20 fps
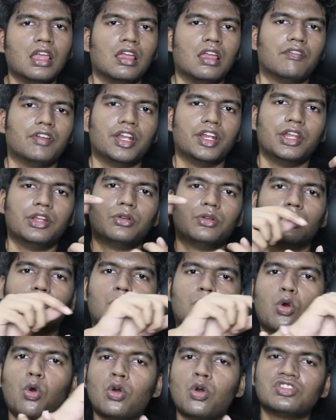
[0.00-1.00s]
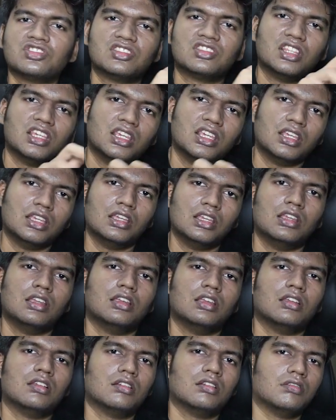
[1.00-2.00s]
we need to host the,
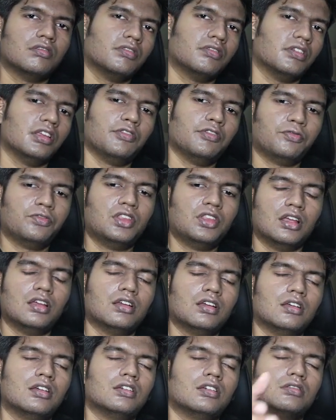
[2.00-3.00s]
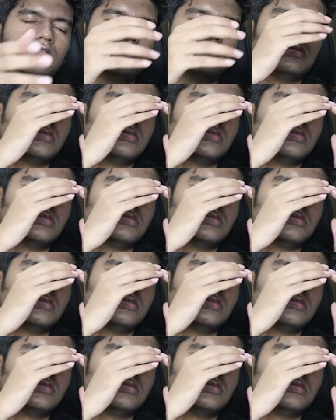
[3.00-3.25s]
if the